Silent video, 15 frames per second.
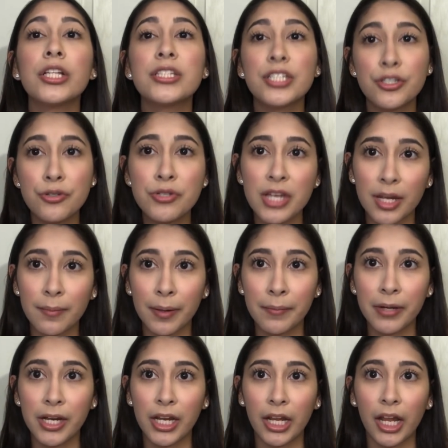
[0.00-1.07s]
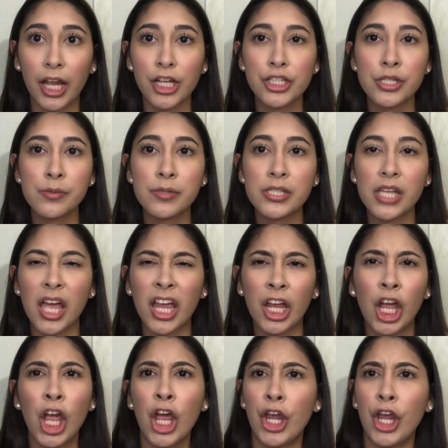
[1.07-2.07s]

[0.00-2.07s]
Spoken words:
did you take my money? And she was like,